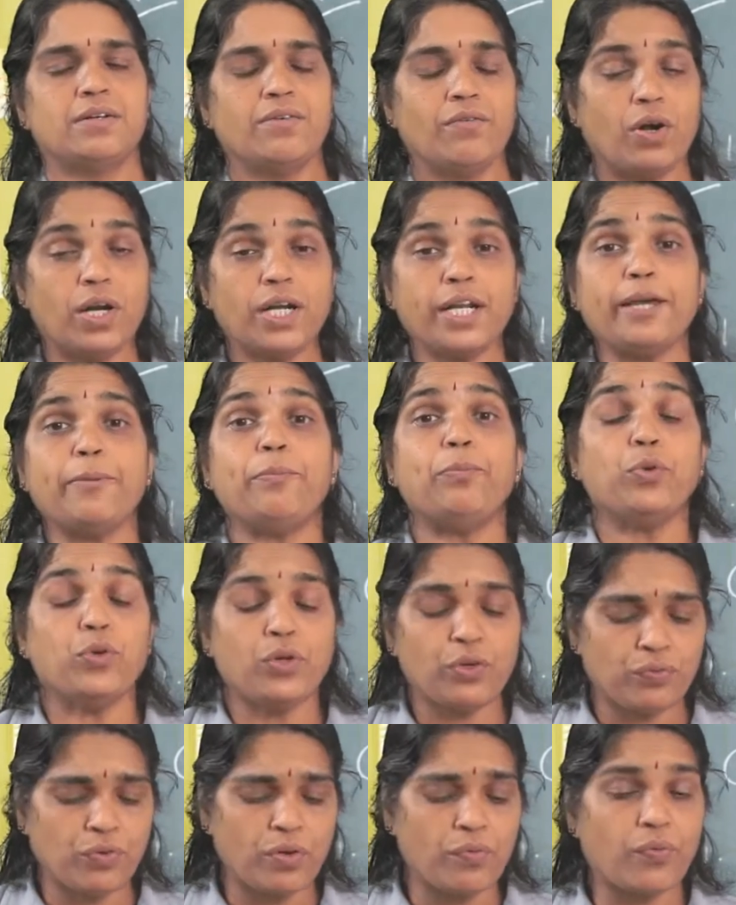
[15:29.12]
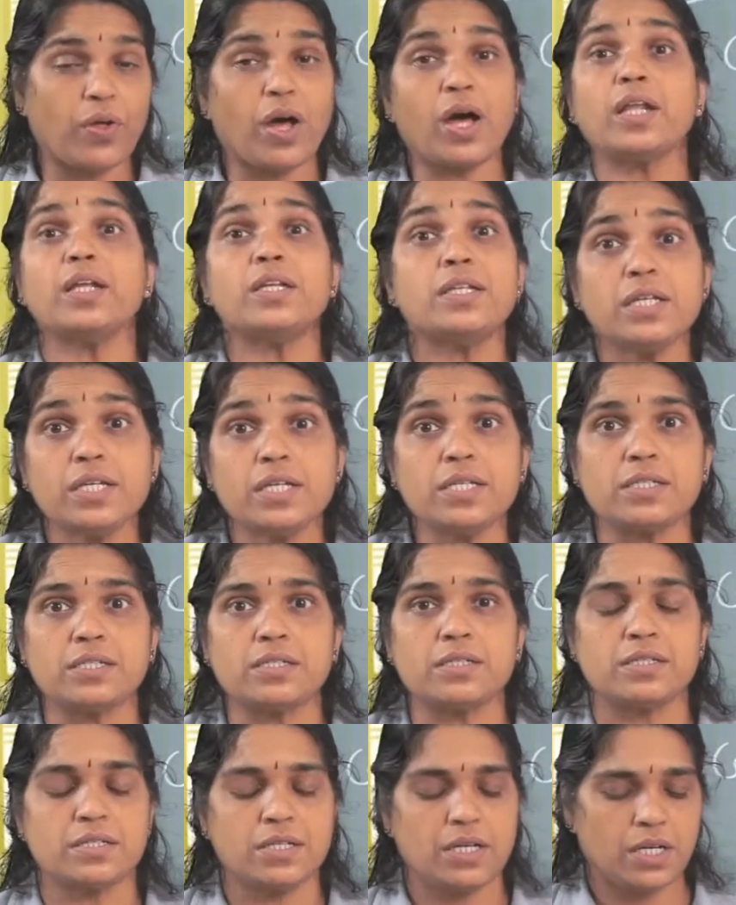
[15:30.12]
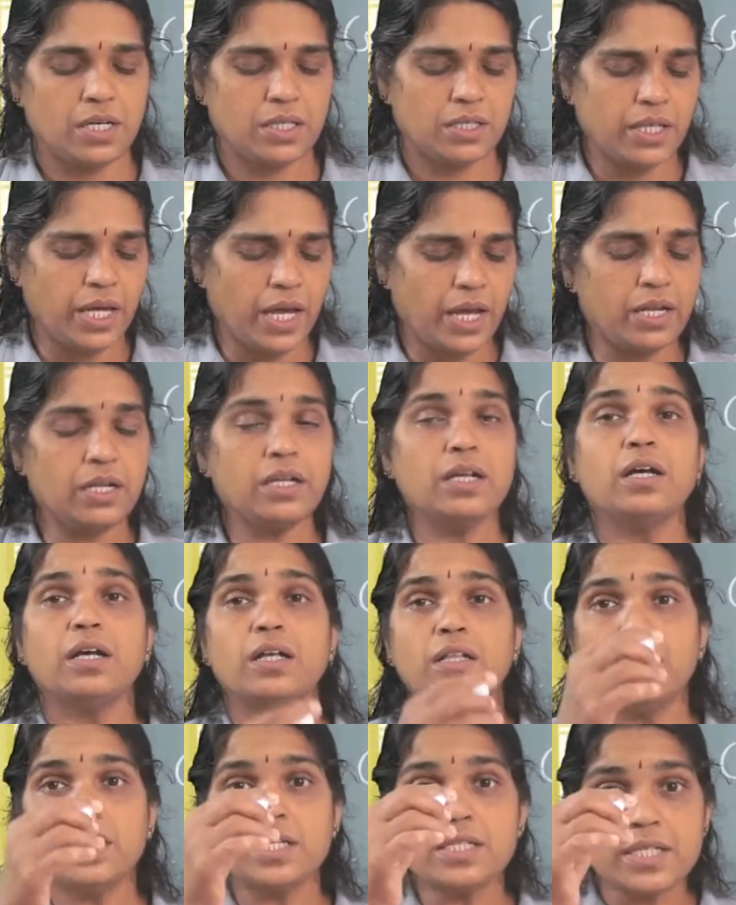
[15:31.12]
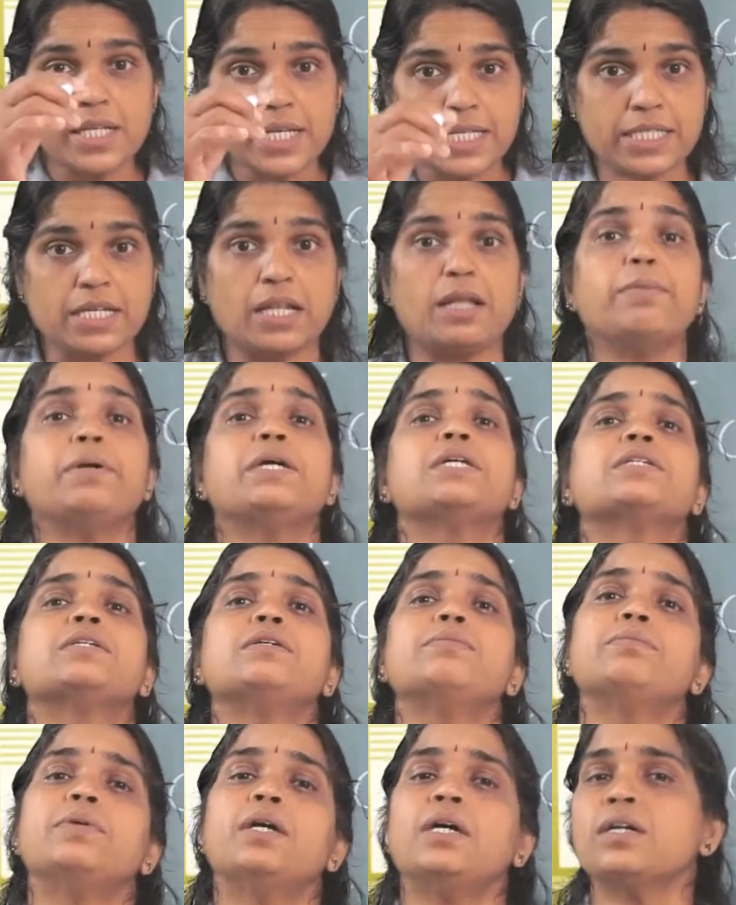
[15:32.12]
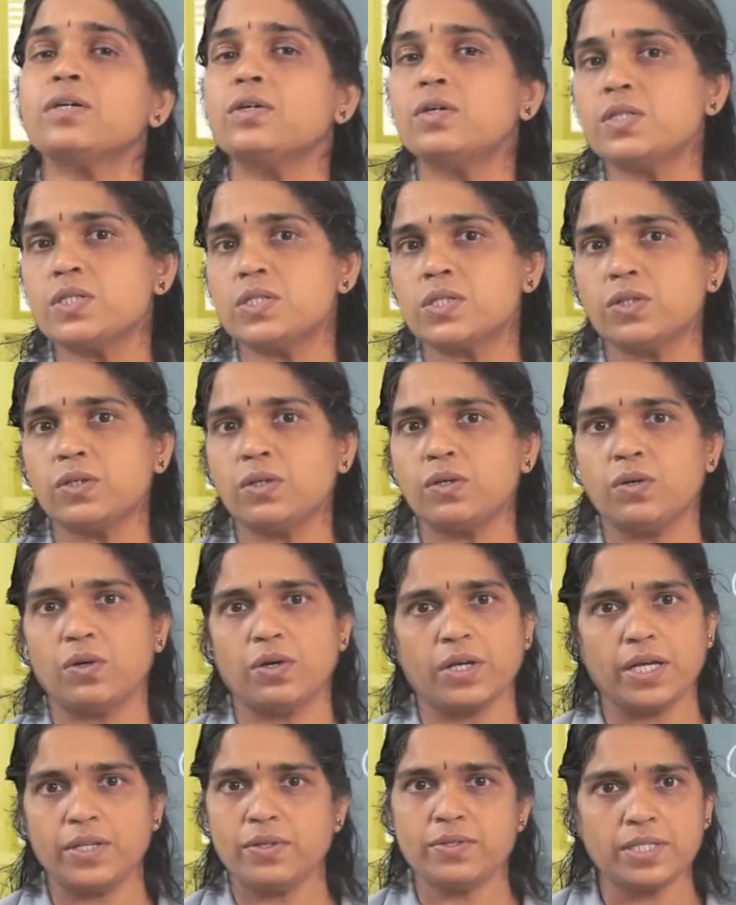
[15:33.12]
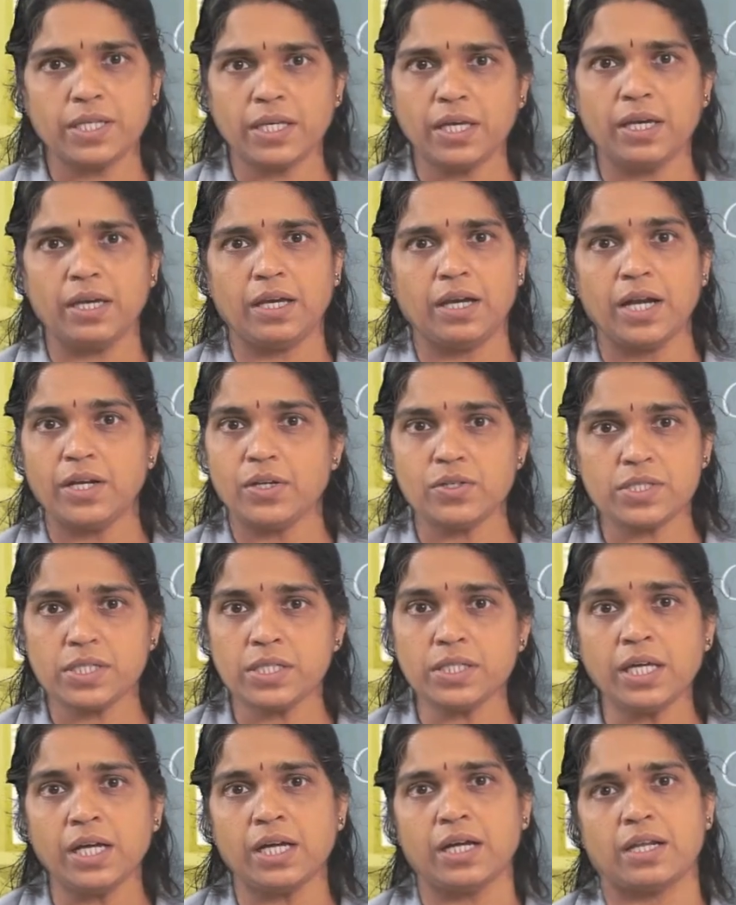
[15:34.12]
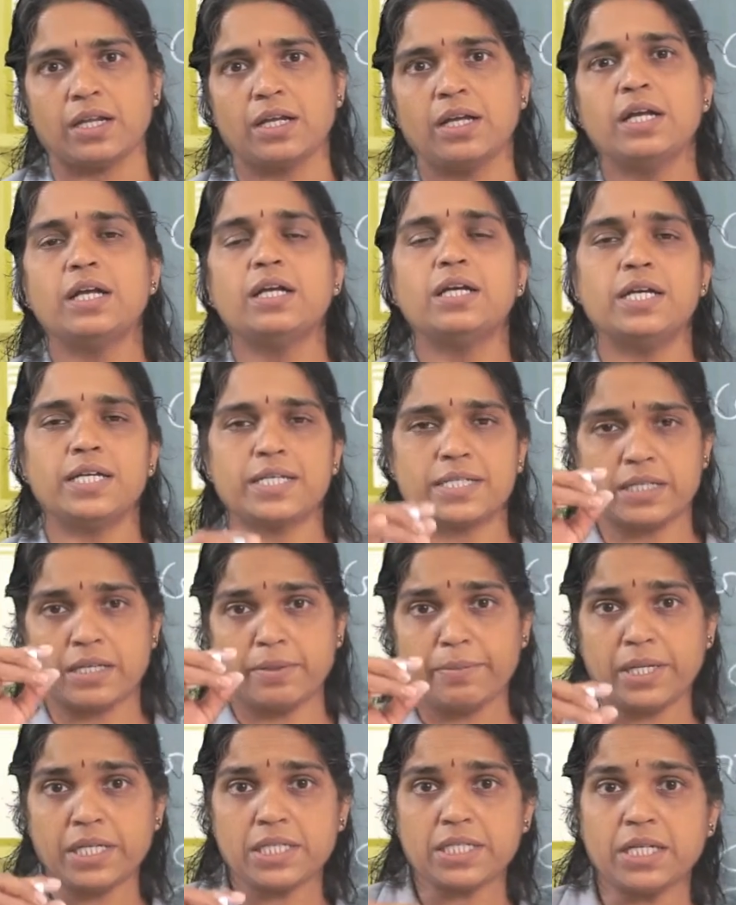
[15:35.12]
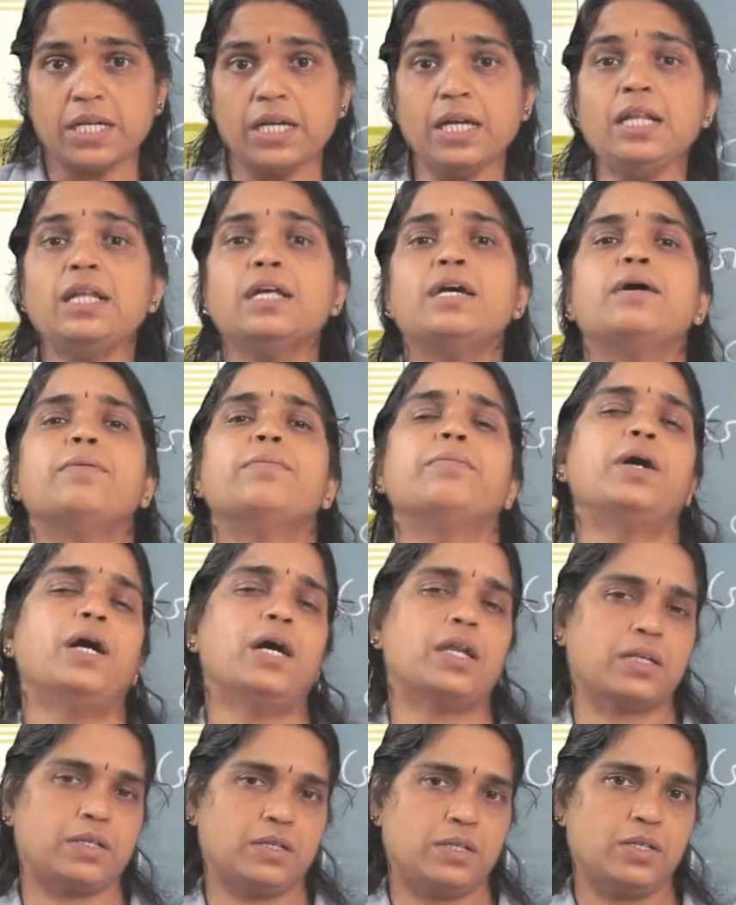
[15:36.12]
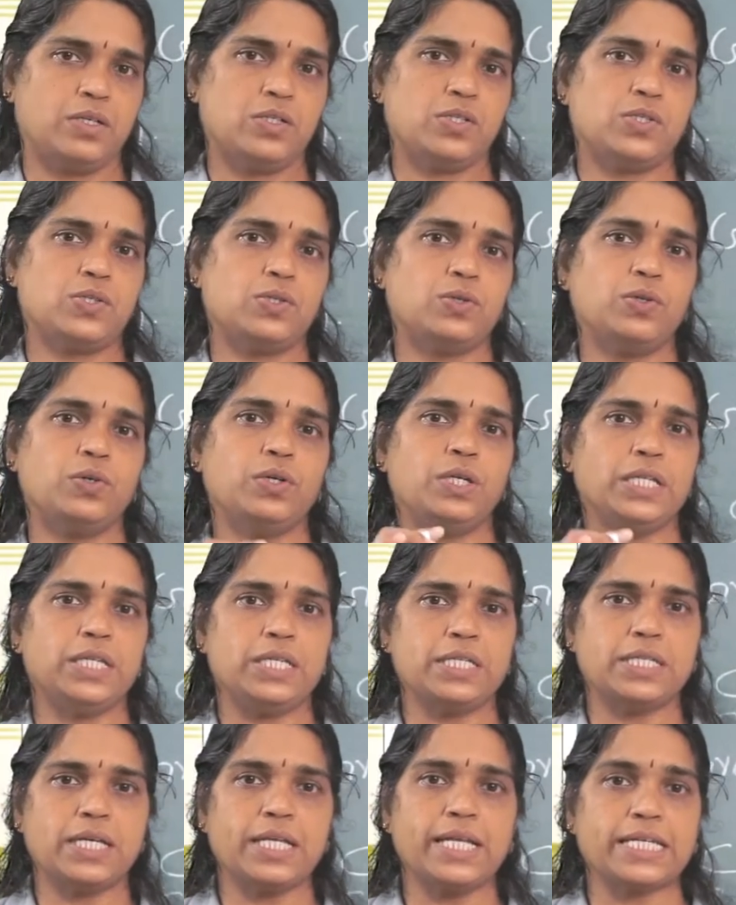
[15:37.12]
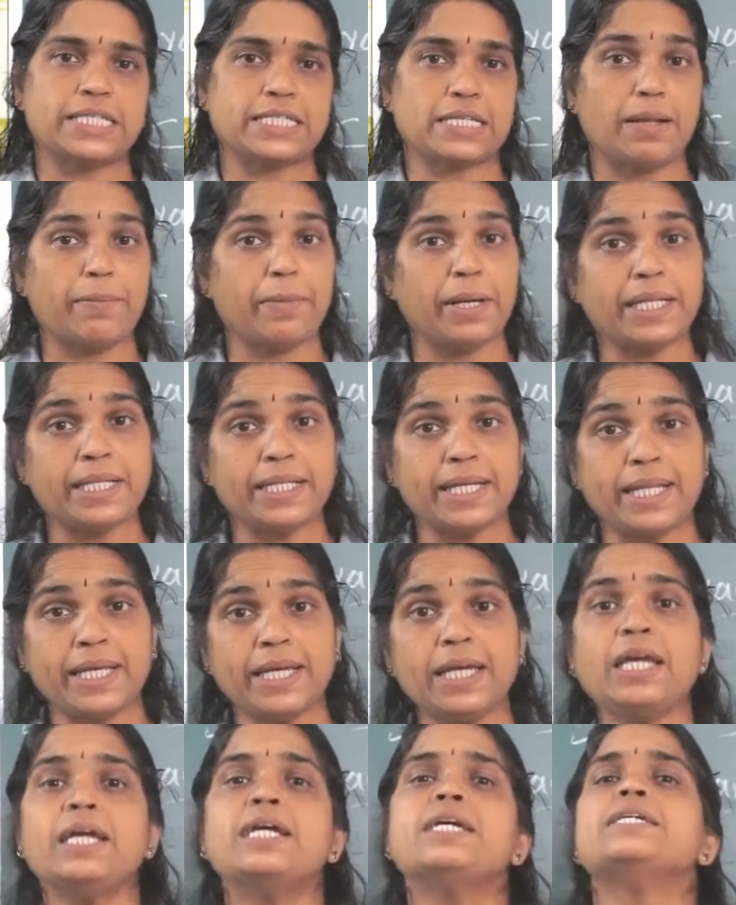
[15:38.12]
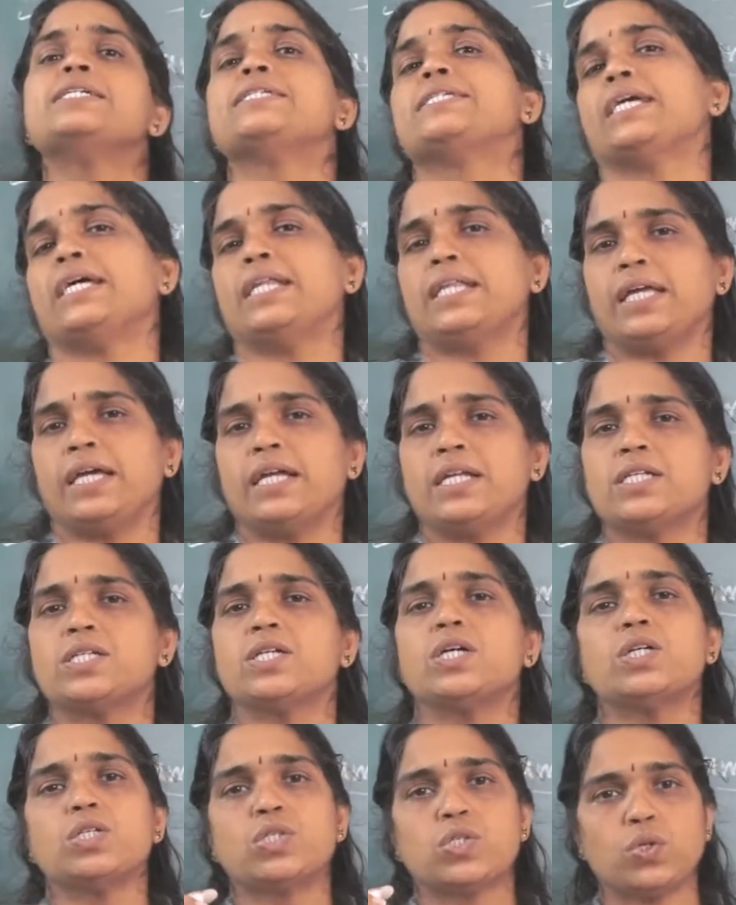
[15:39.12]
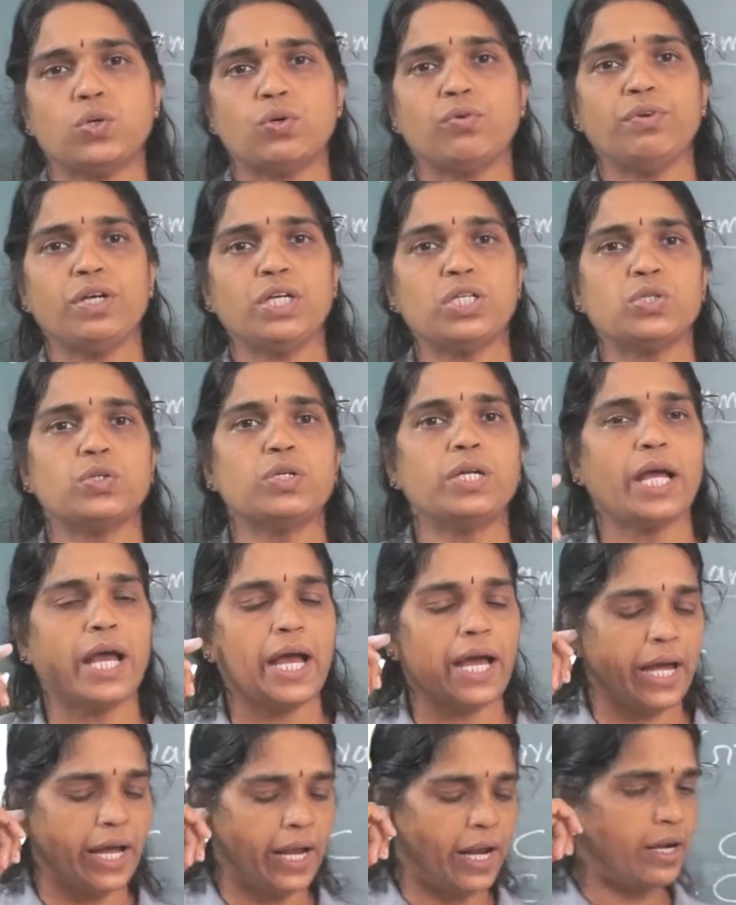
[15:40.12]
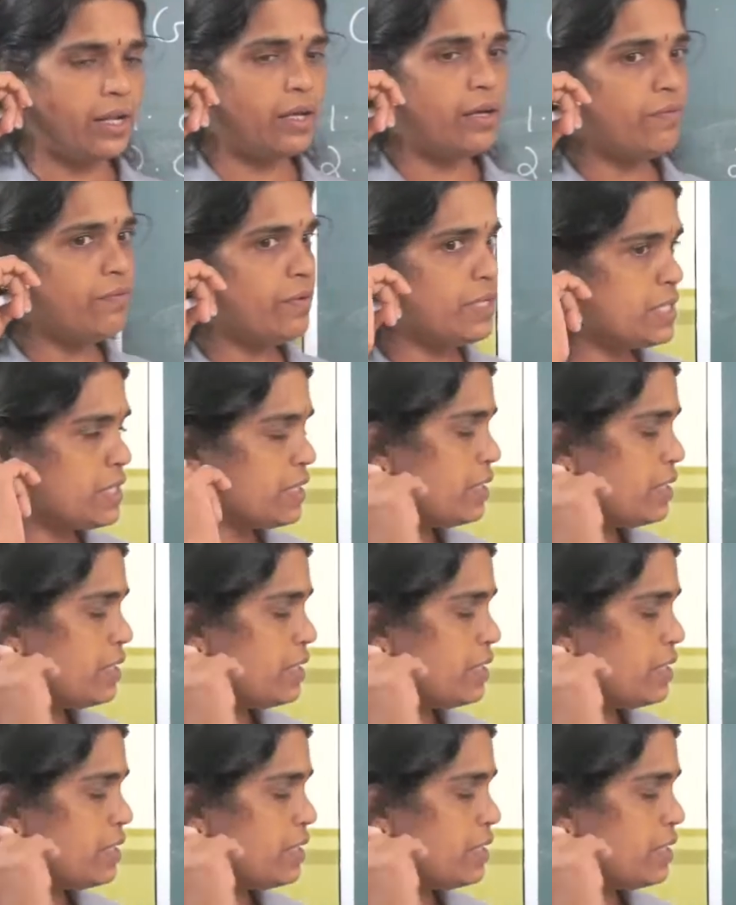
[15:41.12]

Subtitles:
What a beautiful flower it is. Then there is an exclamation mark also. Can you see? Can't you see there? Exclamation mark. So it is an exclamatory sentence. So we should add which